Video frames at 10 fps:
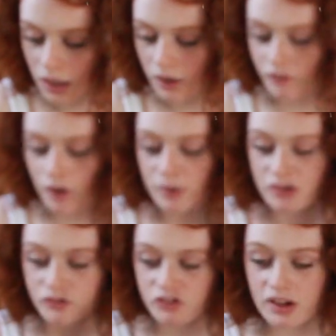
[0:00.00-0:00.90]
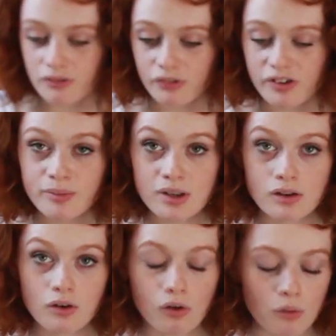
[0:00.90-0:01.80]
I've got a bunch of shit in front of
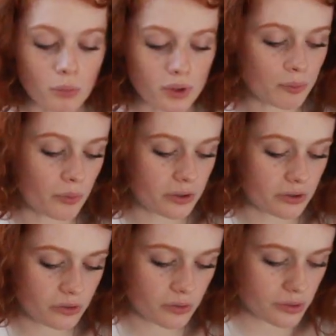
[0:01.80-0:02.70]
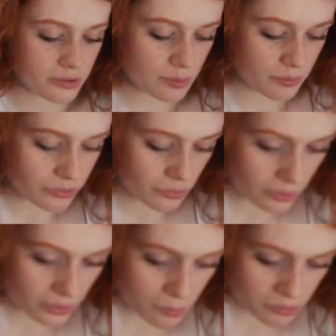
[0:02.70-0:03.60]
me what I'm going to do is I'm just going
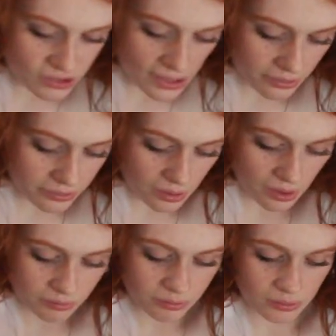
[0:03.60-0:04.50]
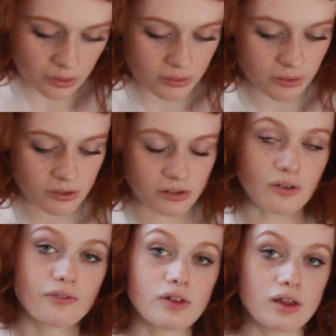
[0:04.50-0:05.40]
to double check that like the
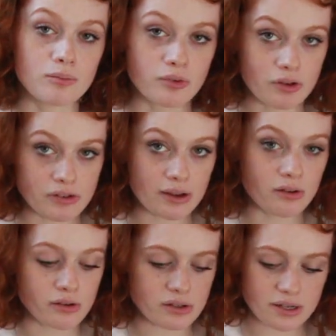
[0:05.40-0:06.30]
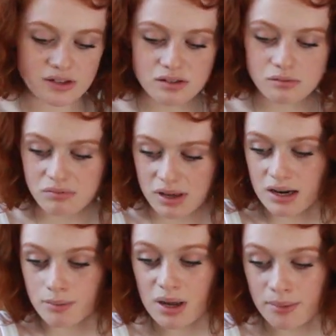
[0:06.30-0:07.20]
stuff that can be recycled is in
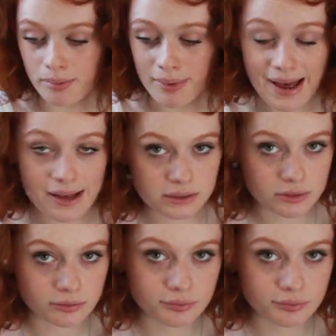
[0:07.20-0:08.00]
a paper bag